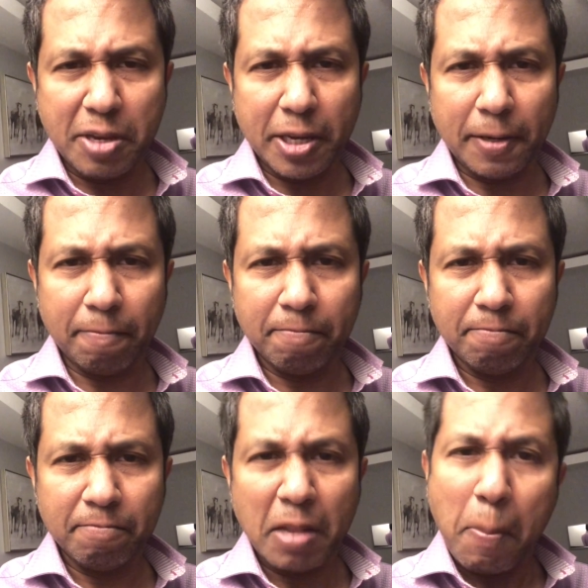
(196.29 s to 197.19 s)
here?
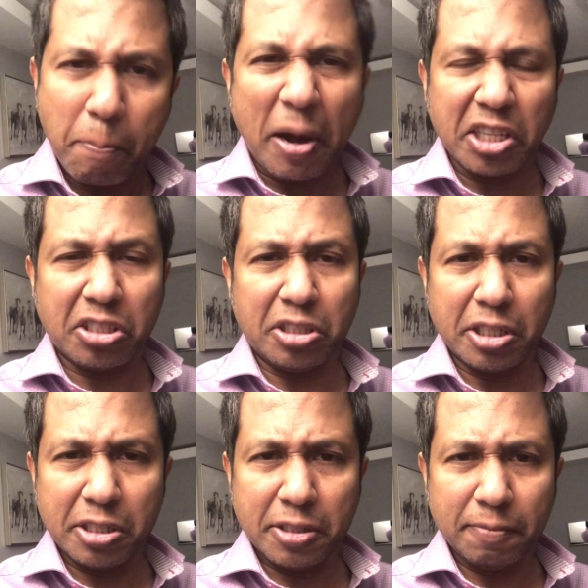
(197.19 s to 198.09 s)

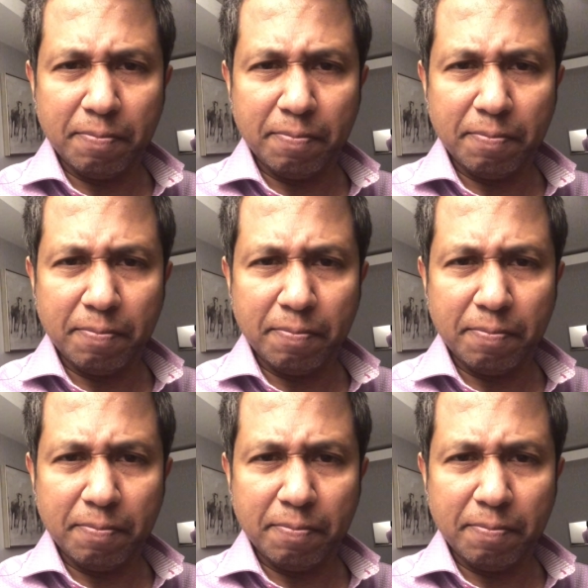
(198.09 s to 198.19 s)
Bastards.